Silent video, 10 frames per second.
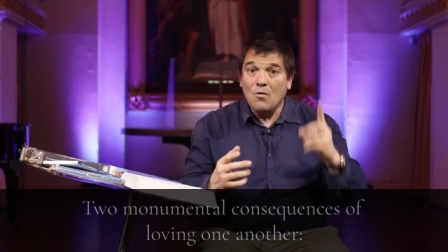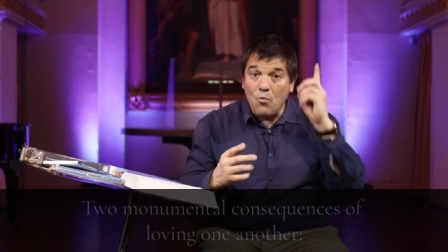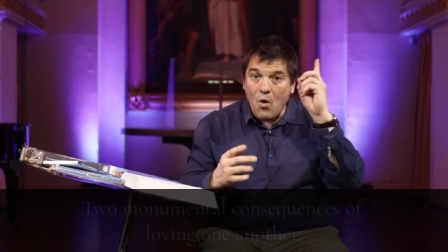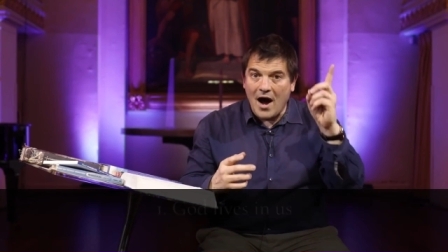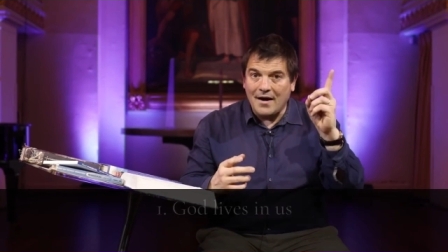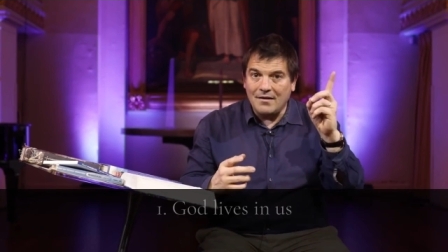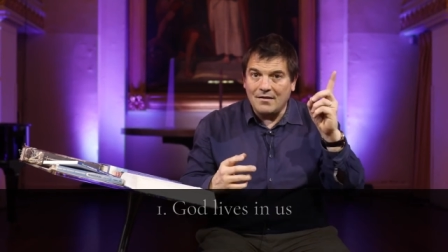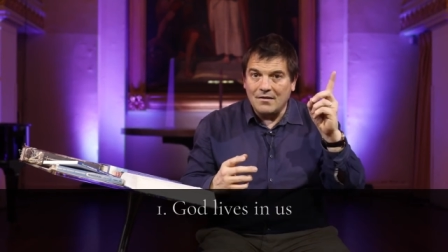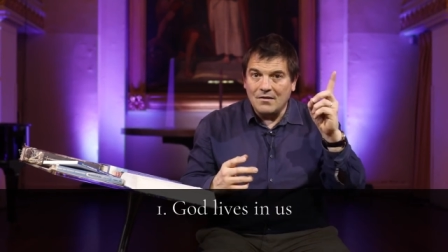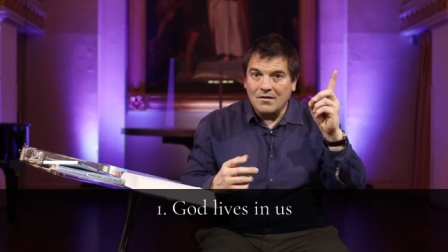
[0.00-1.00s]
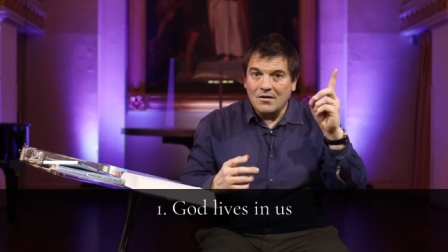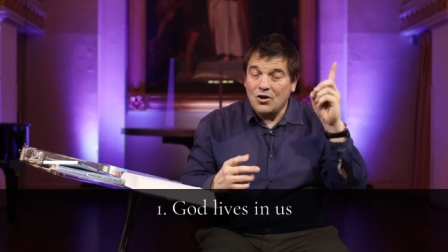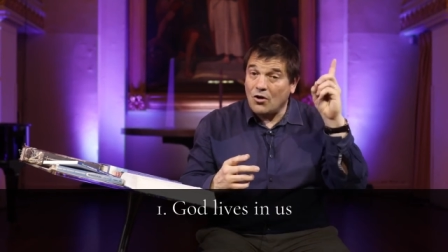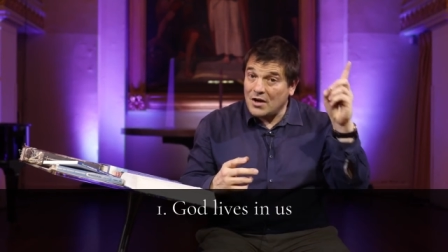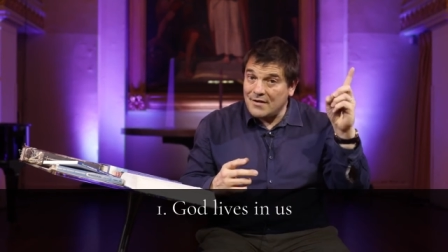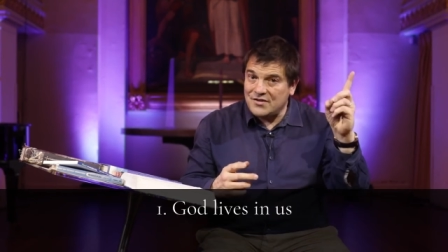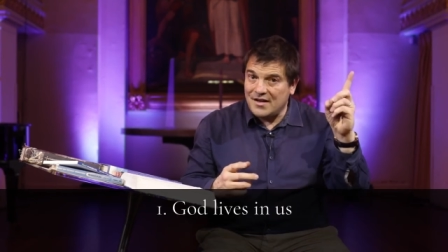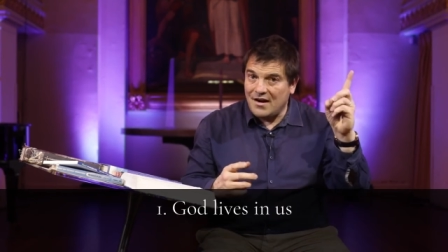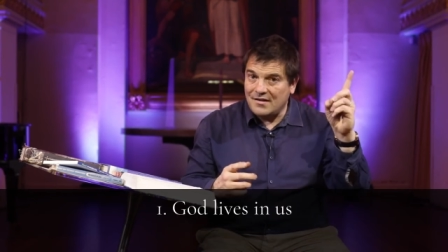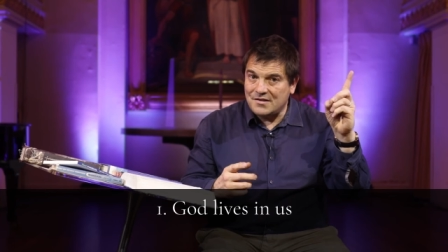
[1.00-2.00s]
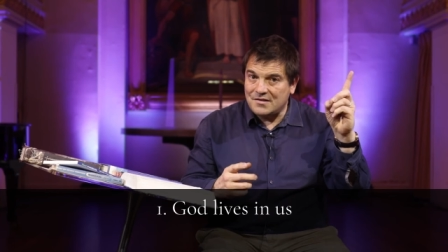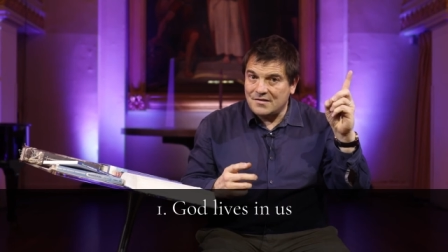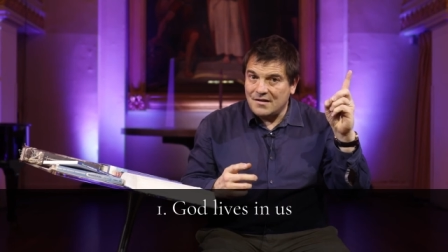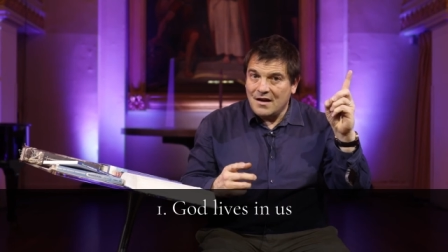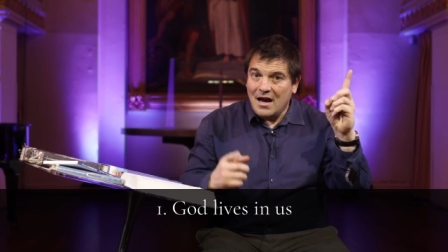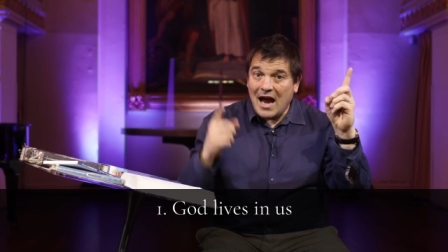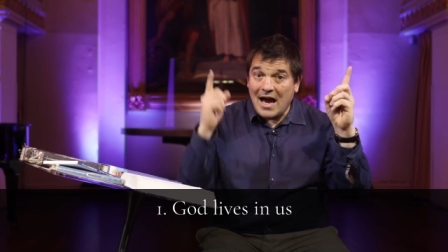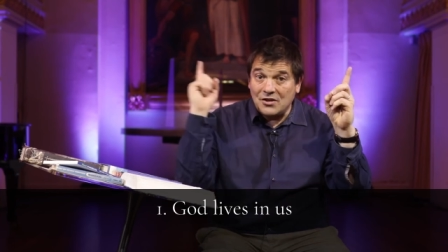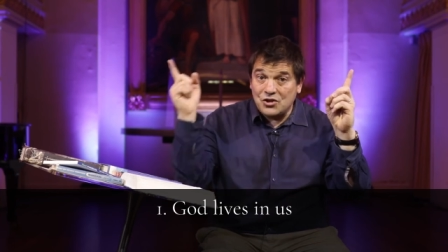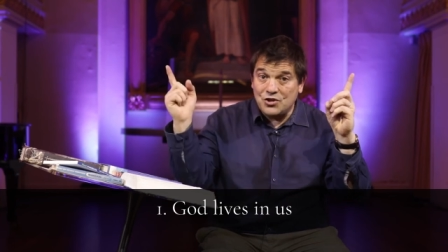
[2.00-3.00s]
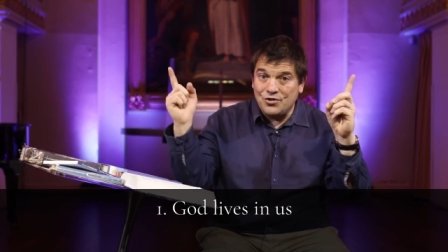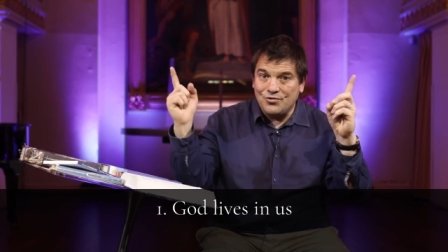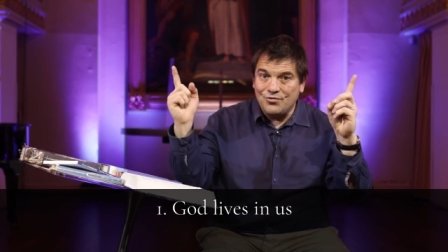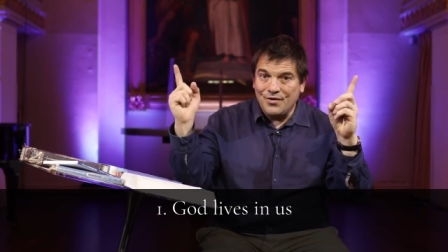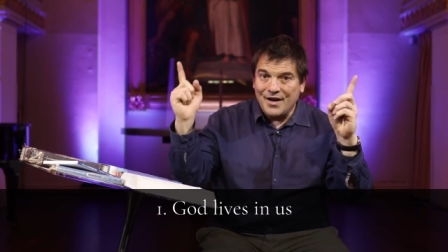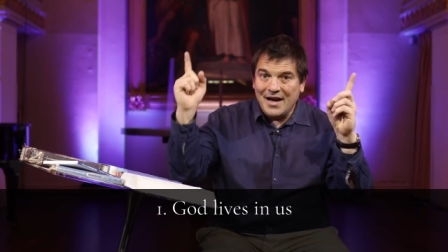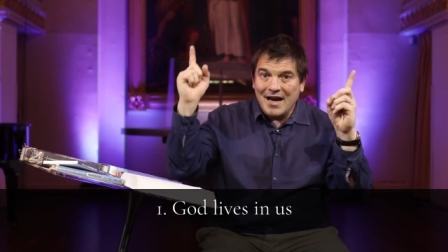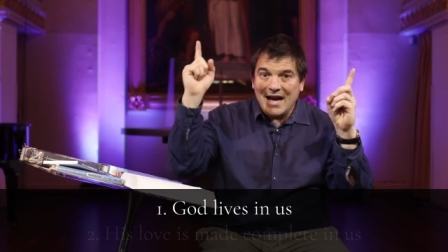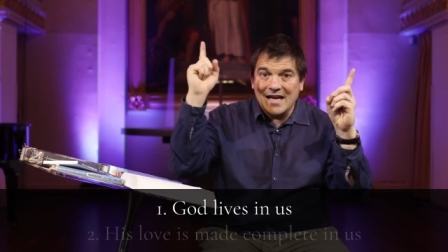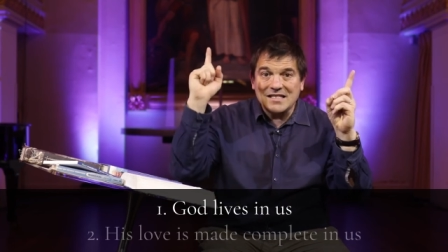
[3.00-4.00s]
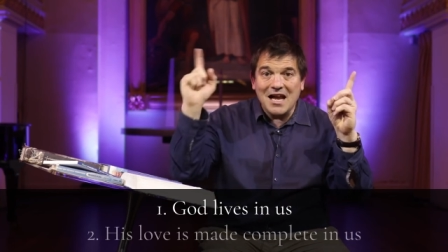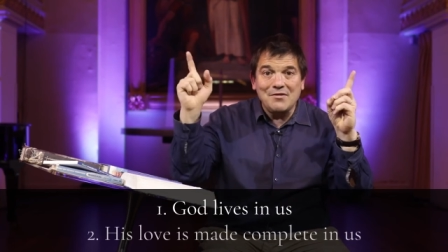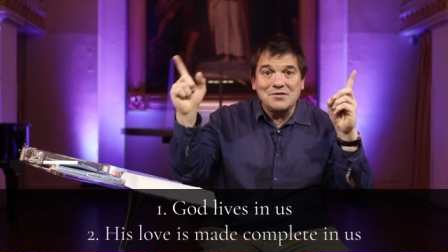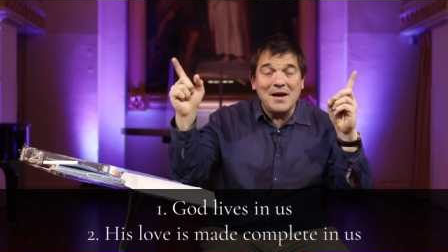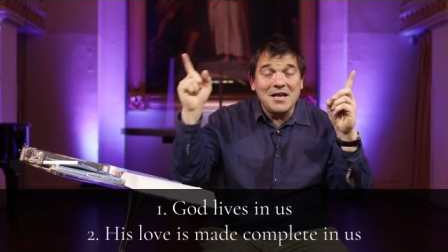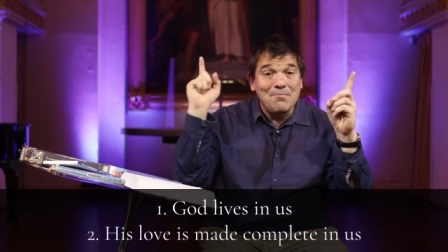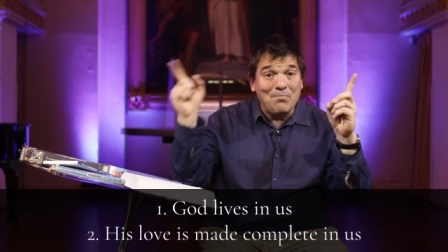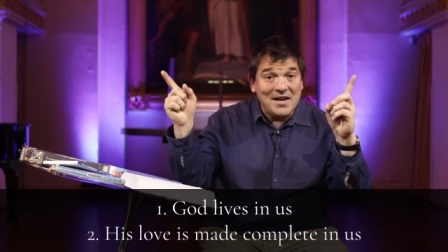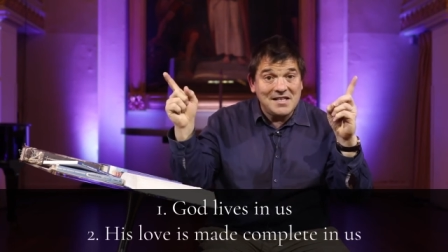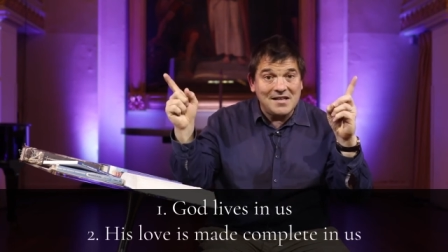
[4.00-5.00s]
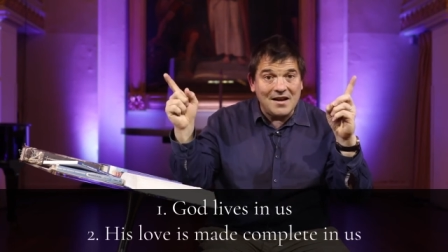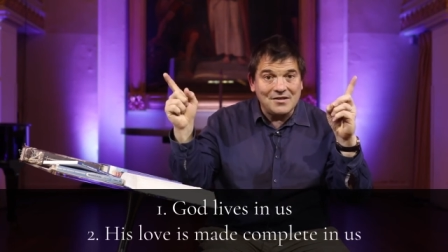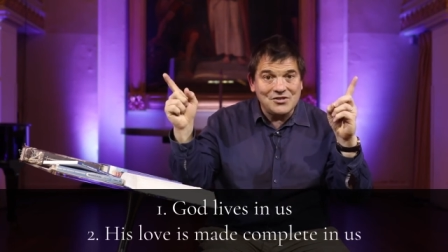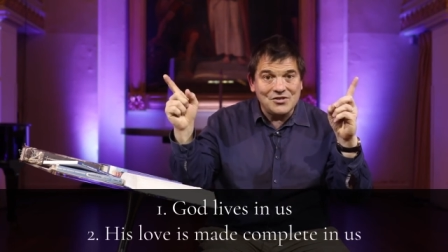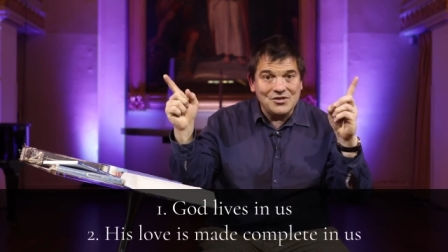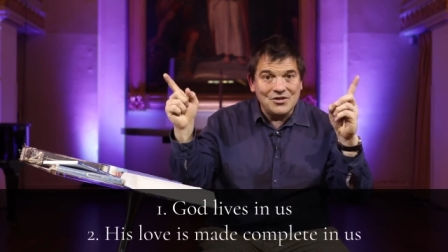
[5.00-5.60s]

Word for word: One, God lives in us. And two, his love is made complete in us.